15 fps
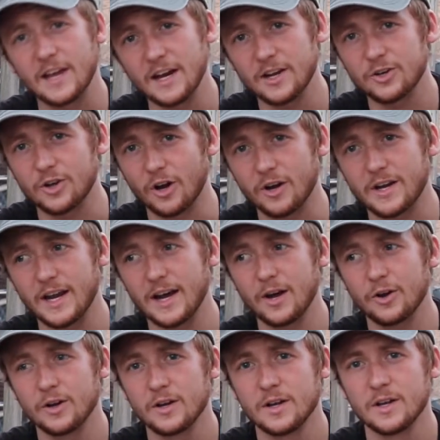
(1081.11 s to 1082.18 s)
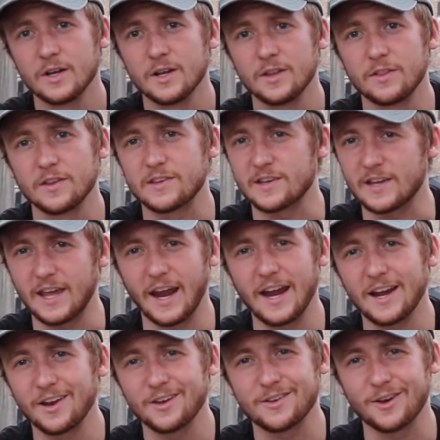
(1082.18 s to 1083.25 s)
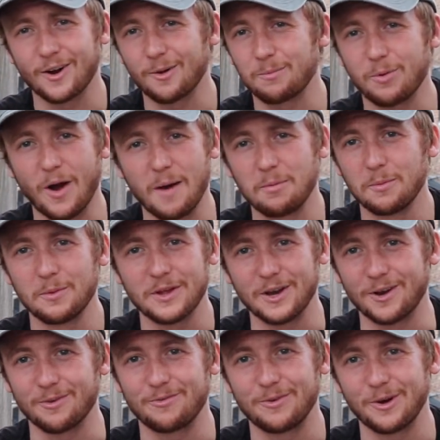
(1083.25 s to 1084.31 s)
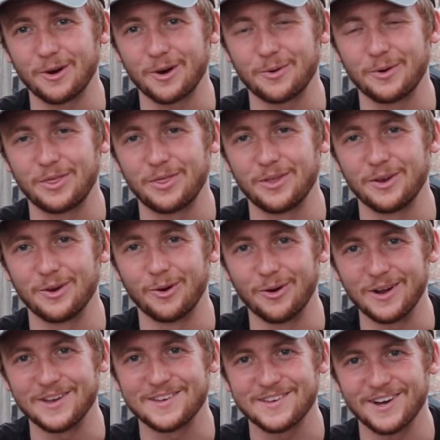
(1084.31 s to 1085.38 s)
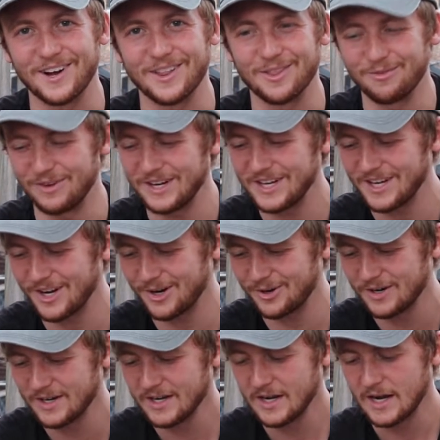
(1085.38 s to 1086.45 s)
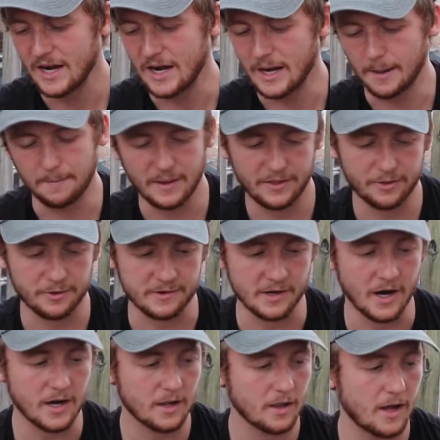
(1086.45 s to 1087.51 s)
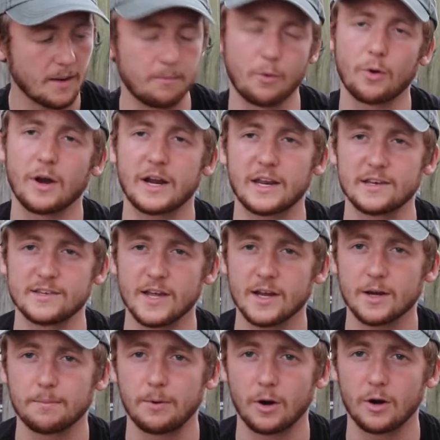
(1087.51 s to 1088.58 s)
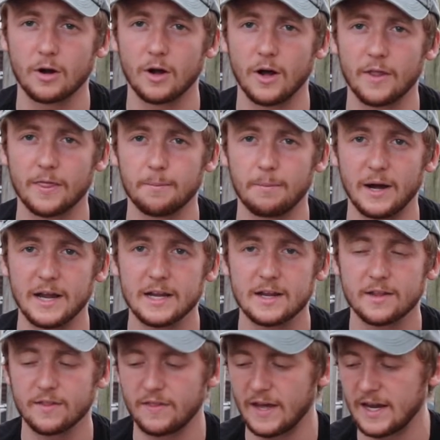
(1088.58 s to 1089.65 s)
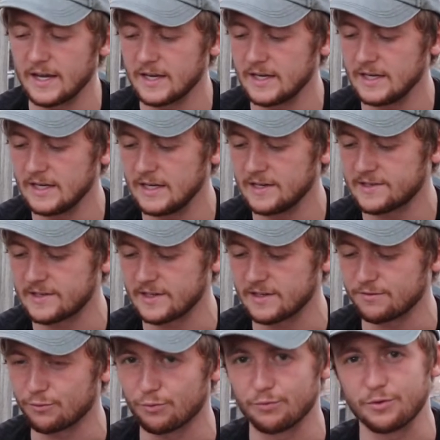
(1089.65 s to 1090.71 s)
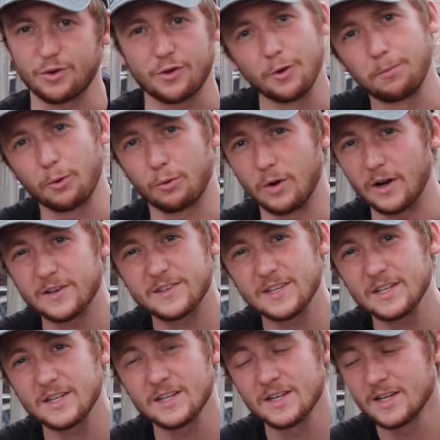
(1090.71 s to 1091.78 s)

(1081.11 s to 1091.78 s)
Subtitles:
getting dark out. The cicadas are probably interfering with the noise on the video. And there's not a lot more I can take apart on the bike that isn't super rusty